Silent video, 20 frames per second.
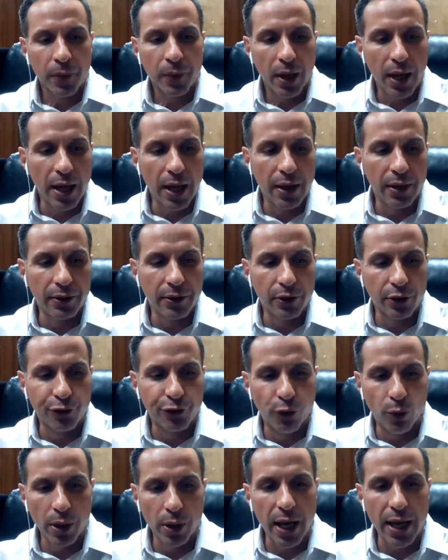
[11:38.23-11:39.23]
And there's
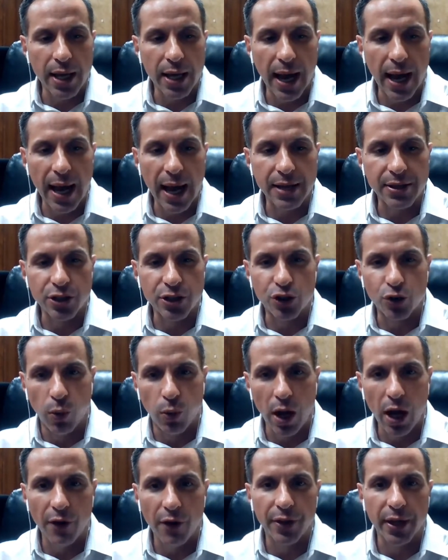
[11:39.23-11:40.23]
48 guys, and
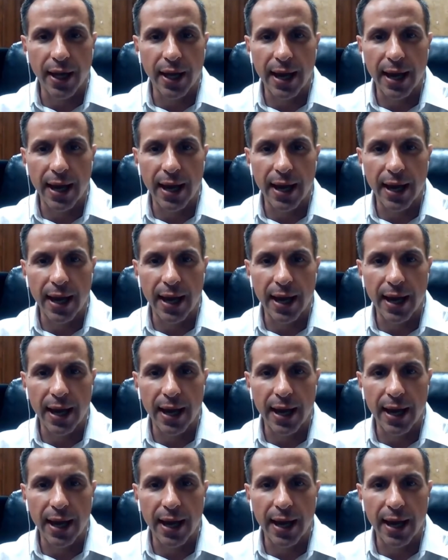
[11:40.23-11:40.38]
12 of the